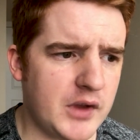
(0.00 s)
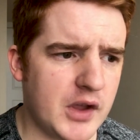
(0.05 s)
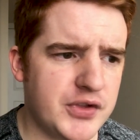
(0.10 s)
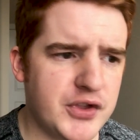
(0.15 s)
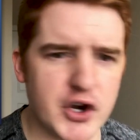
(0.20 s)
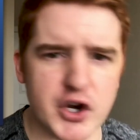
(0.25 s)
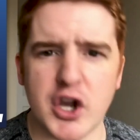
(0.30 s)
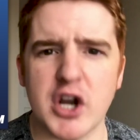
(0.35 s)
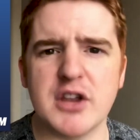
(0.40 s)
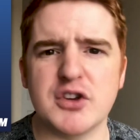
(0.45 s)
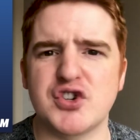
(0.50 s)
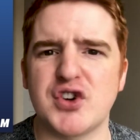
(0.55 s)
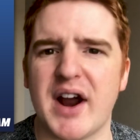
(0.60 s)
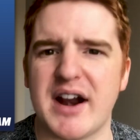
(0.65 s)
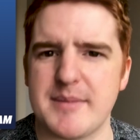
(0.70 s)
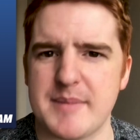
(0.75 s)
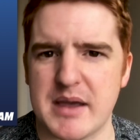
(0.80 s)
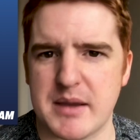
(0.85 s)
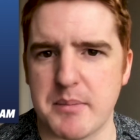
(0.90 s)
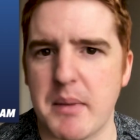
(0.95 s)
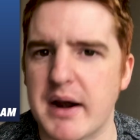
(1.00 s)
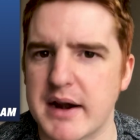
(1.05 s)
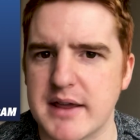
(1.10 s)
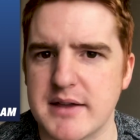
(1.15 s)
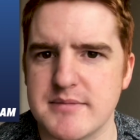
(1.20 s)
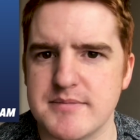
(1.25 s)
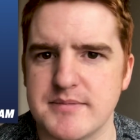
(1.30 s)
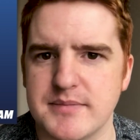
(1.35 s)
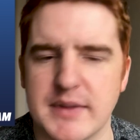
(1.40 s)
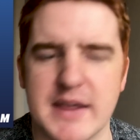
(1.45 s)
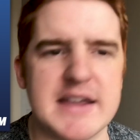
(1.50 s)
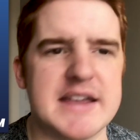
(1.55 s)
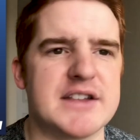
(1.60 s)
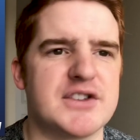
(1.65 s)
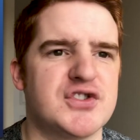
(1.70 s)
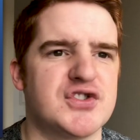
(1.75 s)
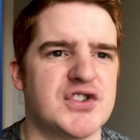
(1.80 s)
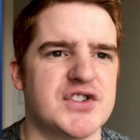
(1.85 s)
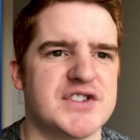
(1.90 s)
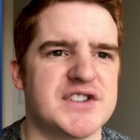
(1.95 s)
they're going to try to make money. Like,
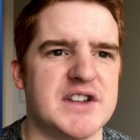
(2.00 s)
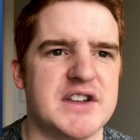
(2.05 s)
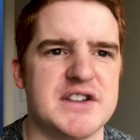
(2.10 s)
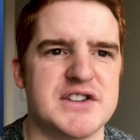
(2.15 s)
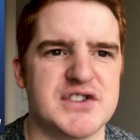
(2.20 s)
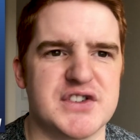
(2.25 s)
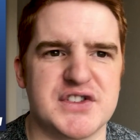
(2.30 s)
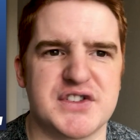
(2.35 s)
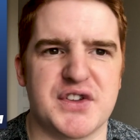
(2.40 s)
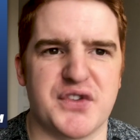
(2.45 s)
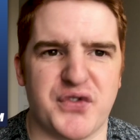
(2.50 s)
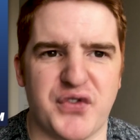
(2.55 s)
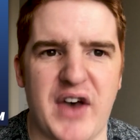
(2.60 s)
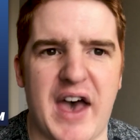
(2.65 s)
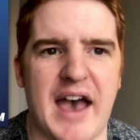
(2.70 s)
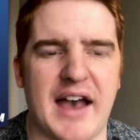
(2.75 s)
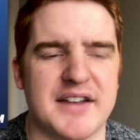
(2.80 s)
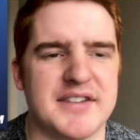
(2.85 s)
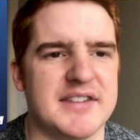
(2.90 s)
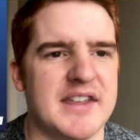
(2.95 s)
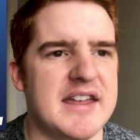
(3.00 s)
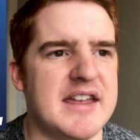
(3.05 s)
it's just the facts.